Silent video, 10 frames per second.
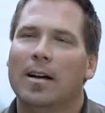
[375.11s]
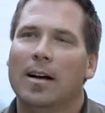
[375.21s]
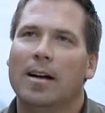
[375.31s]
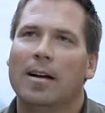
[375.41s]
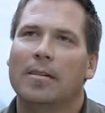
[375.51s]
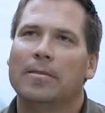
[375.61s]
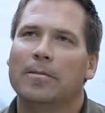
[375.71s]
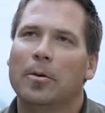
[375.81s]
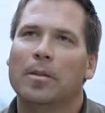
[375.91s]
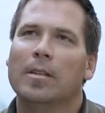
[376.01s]
Uh,
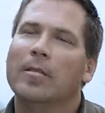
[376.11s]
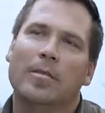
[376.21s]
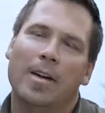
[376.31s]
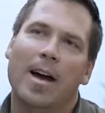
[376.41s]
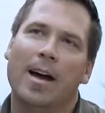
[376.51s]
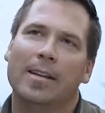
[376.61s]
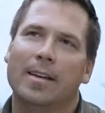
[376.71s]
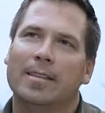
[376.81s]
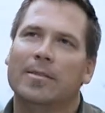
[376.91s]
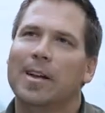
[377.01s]
for the love of God,
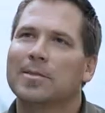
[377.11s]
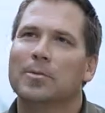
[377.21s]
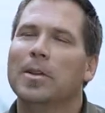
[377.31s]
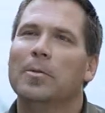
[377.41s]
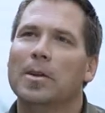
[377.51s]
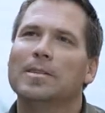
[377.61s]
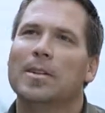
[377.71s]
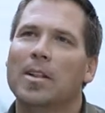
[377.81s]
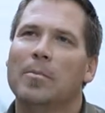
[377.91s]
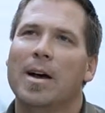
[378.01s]
and that's really what it's
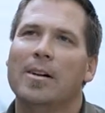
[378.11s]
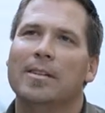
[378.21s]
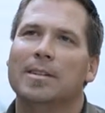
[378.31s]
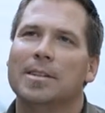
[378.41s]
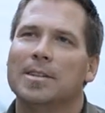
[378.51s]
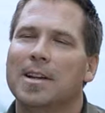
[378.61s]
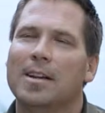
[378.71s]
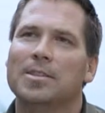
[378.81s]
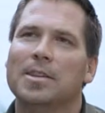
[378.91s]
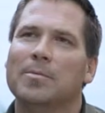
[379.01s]
all about. And just
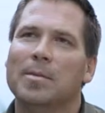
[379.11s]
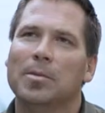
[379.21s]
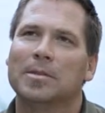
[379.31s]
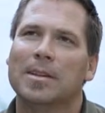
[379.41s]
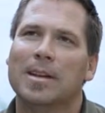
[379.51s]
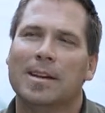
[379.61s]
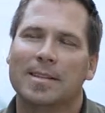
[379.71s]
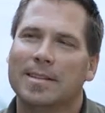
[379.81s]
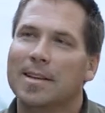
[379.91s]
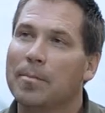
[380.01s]
challenging people to
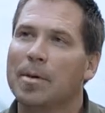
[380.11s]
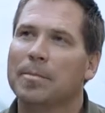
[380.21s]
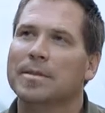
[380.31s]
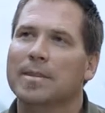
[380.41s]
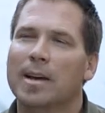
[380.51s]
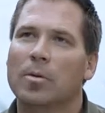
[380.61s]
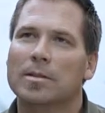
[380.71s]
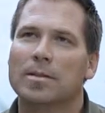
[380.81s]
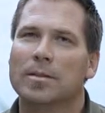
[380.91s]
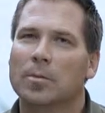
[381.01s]
to step up and say,
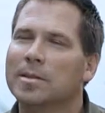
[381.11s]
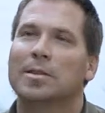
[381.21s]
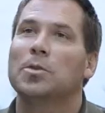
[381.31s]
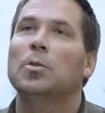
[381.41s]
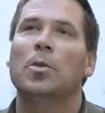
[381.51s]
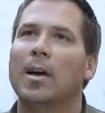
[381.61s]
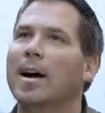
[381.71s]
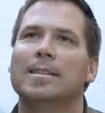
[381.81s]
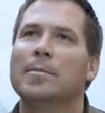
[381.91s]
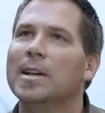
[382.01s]
"What's what's the tool
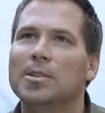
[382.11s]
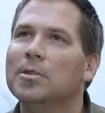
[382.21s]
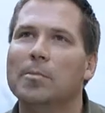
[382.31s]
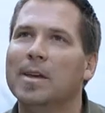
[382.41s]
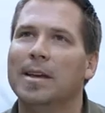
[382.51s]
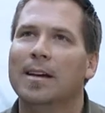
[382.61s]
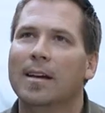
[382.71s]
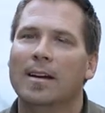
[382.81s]
God's made you to be?